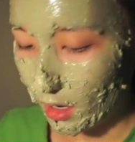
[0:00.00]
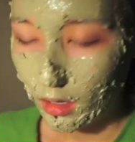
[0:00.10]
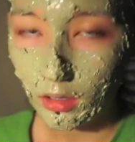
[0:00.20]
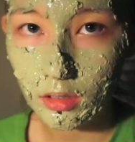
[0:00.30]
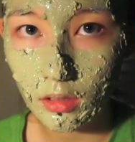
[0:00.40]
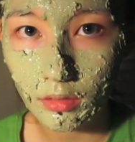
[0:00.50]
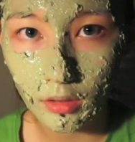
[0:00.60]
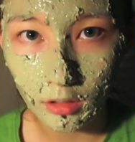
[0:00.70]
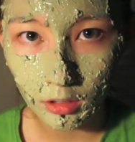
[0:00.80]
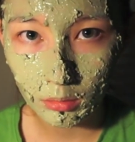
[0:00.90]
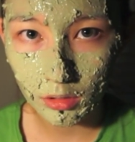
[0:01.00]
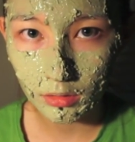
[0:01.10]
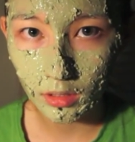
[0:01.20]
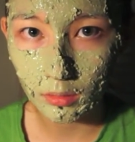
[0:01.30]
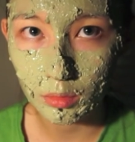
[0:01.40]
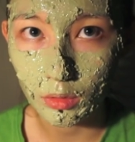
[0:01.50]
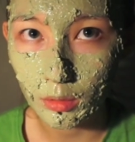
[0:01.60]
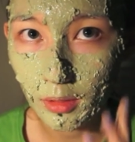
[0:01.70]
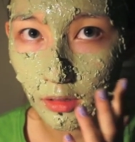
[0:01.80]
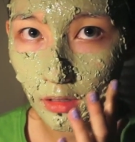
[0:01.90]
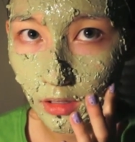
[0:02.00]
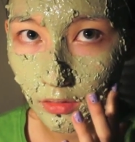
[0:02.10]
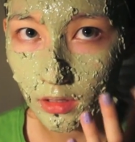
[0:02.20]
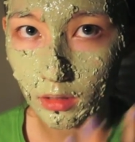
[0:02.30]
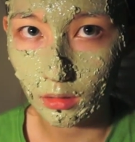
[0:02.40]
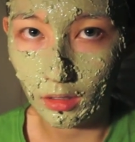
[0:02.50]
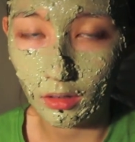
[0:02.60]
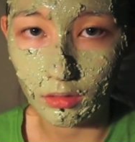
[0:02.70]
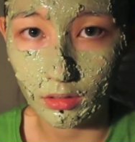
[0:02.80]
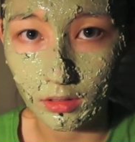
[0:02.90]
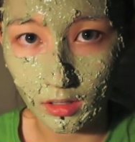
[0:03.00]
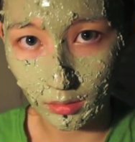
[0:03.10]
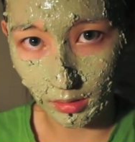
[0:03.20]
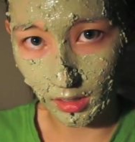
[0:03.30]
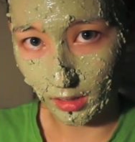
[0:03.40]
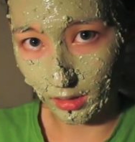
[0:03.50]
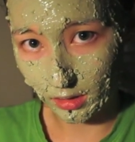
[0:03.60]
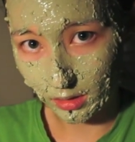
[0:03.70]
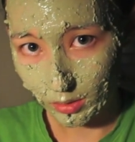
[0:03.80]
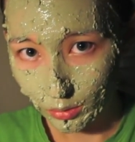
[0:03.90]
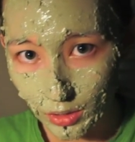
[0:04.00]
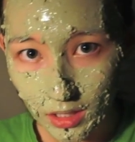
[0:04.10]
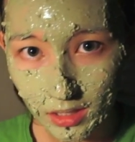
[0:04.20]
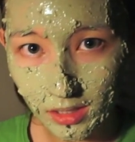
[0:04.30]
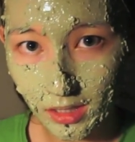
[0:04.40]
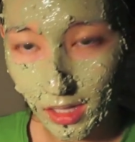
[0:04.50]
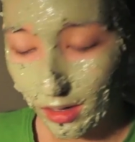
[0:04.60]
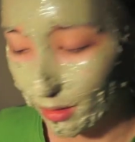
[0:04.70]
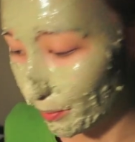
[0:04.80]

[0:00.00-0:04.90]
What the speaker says: Also, the foundation brush was like absorbing a lot of it, so I don't know if you saw, but I had like squeezed the